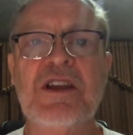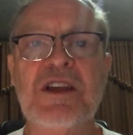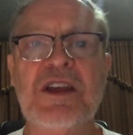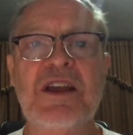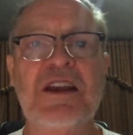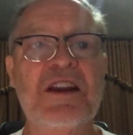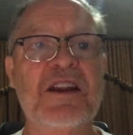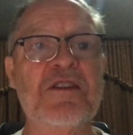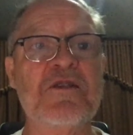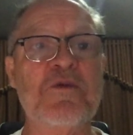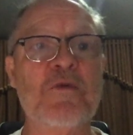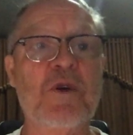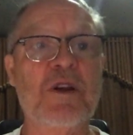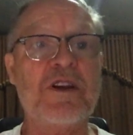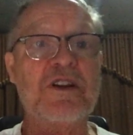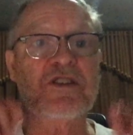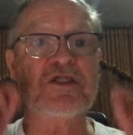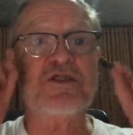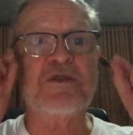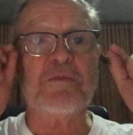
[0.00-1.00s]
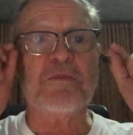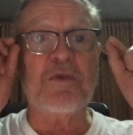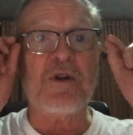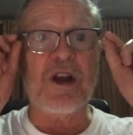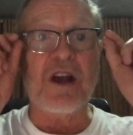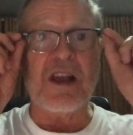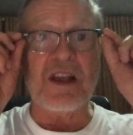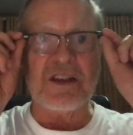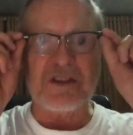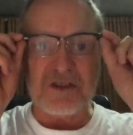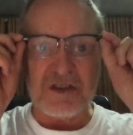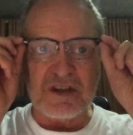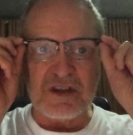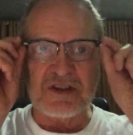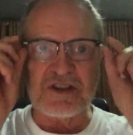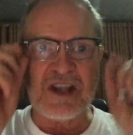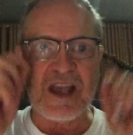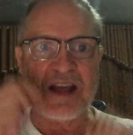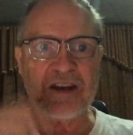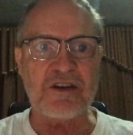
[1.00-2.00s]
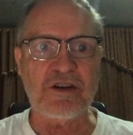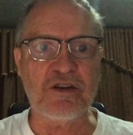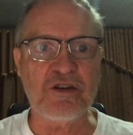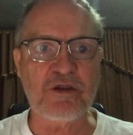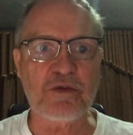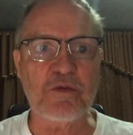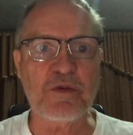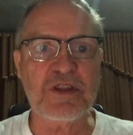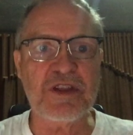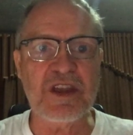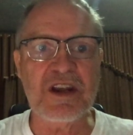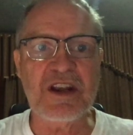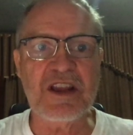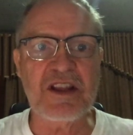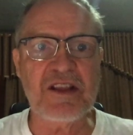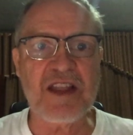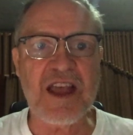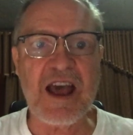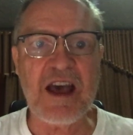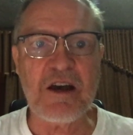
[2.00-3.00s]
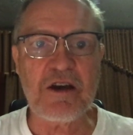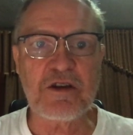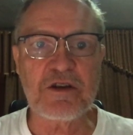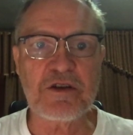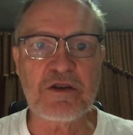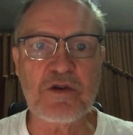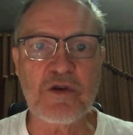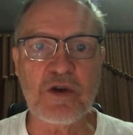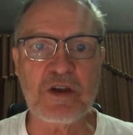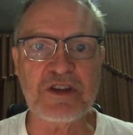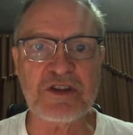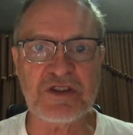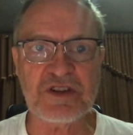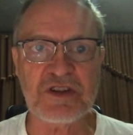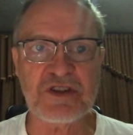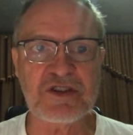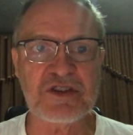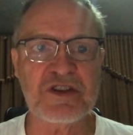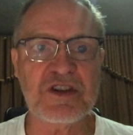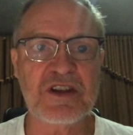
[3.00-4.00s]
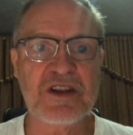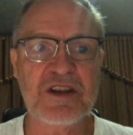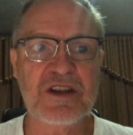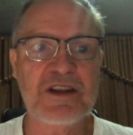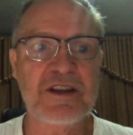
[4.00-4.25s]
He didn't want to surprise the satyr with any loud noises.